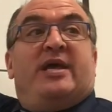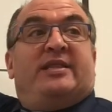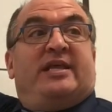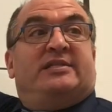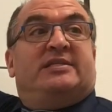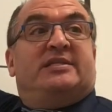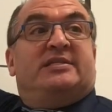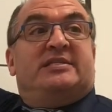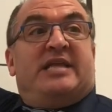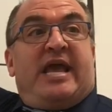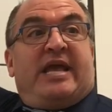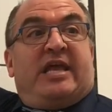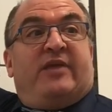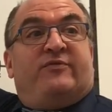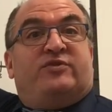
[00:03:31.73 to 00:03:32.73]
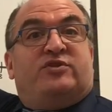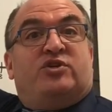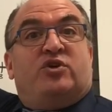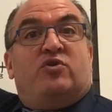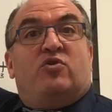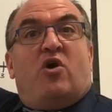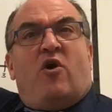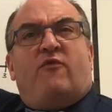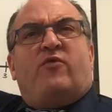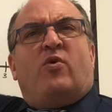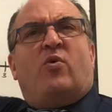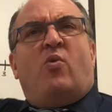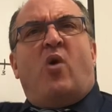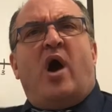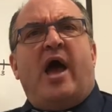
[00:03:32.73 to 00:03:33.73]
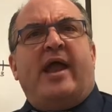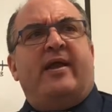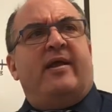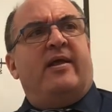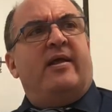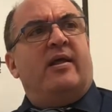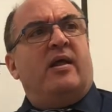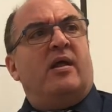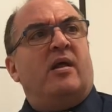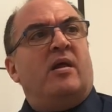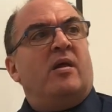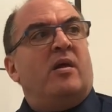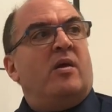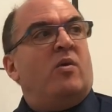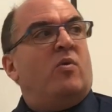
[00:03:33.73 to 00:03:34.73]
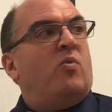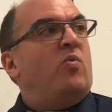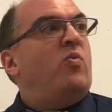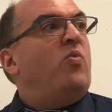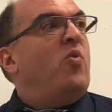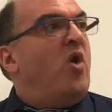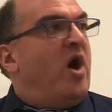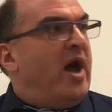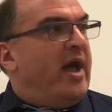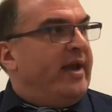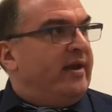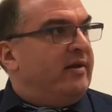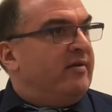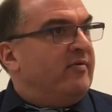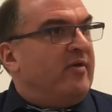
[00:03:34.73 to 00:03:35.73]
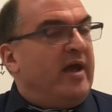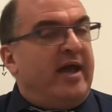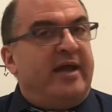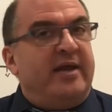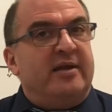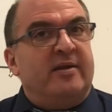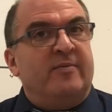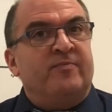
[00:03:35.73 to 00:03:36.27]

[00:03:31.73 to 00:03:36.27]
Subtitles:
This is -2 over what? 1, right?